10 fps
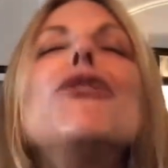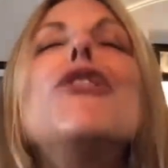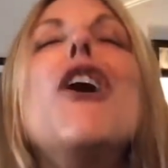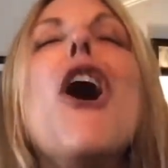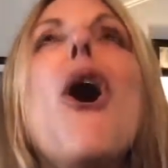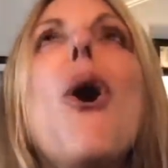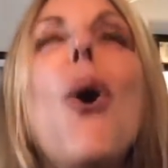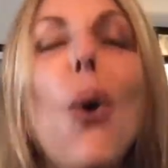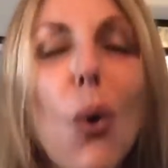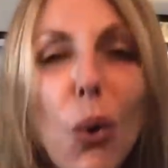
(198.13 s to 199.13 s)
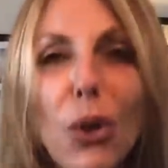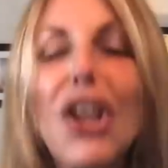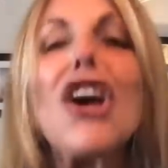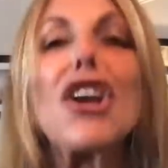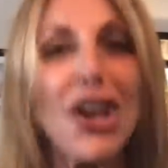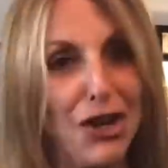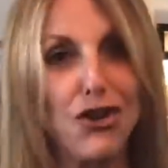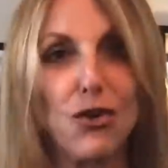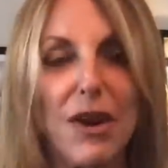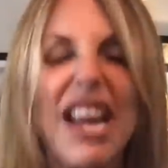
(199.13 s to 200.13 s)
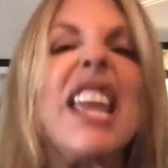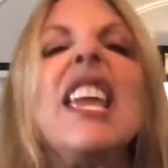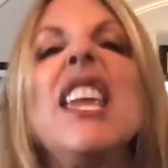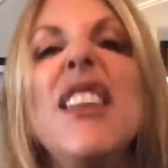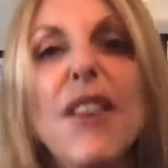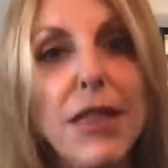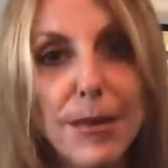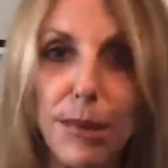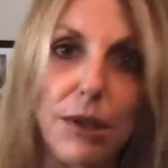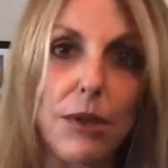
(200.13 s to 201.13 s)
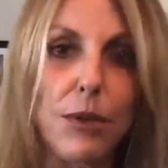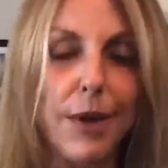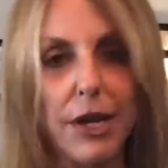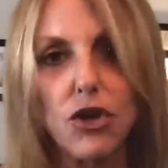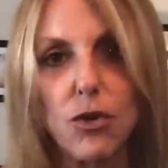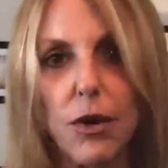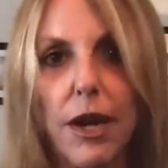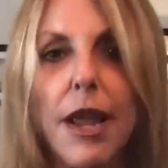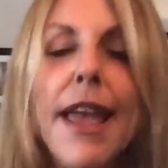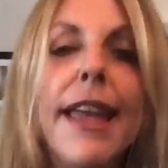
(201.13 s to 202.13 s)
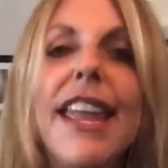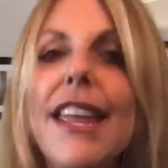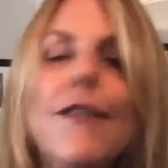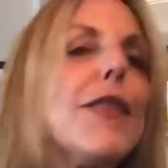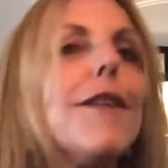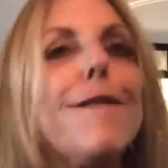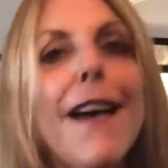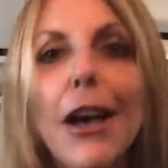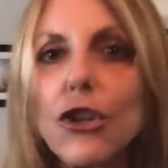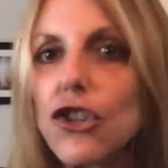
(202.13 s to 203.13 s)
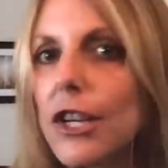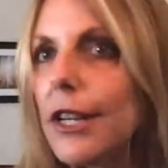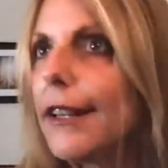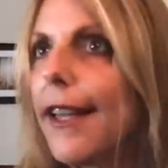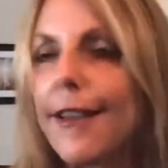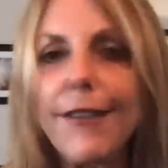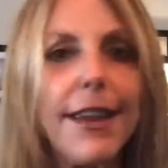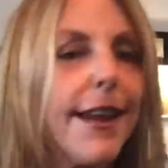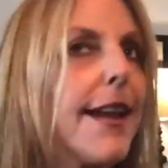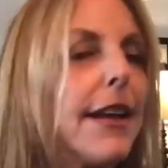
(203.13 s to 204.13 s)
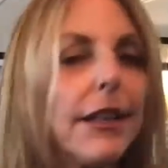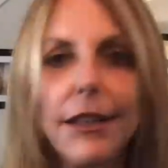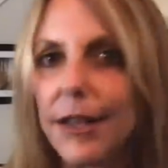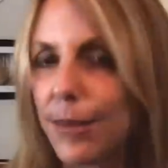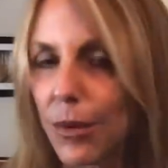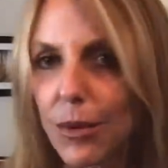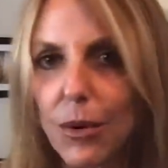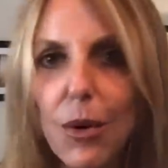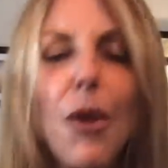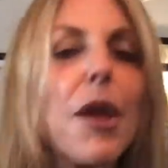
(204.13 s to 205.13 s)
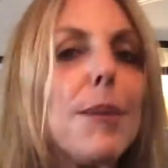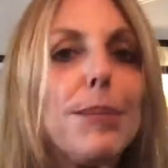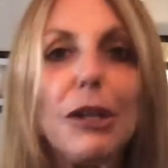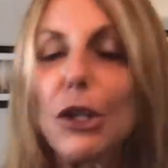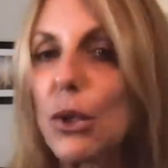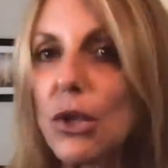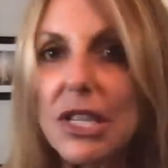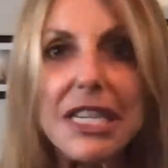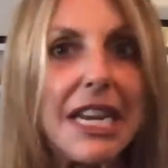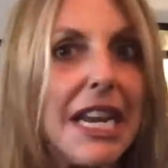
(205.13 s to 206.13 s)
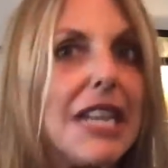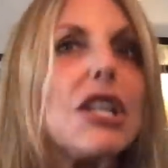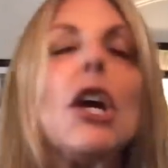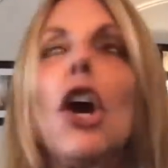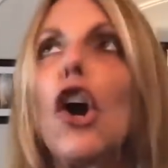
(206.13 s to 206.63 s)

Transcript: the whole country, even the blue country, even the Fauci loving liberal blue state,